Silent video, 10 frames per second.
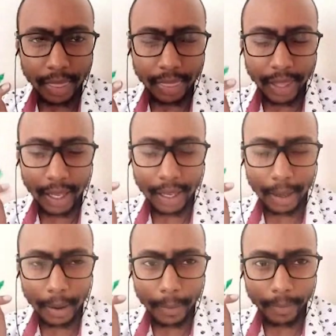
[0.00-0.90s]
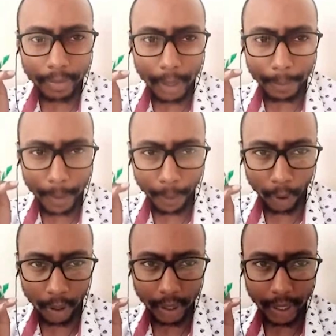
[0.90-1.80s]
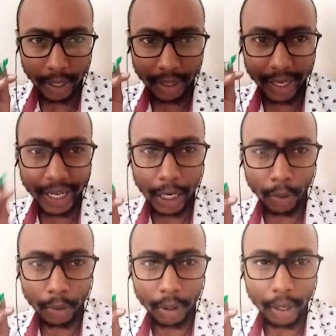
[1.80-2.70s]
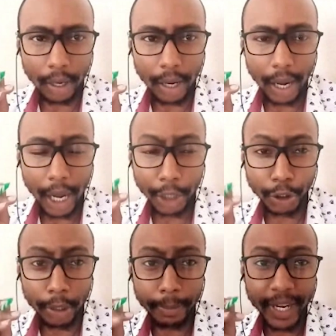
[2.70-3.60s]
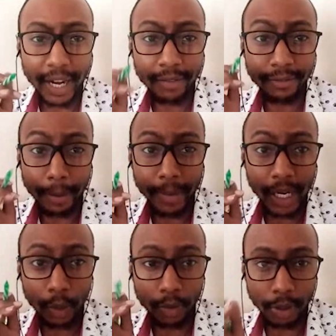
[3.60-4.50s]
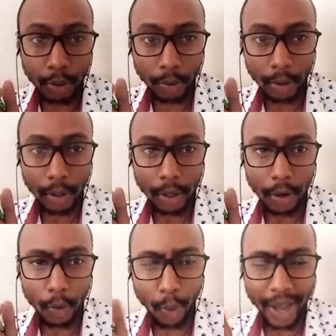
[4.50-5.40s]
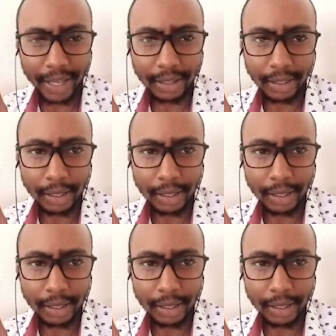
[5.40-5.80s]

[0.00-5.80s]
the people in the ground actually become familiar with you. Why?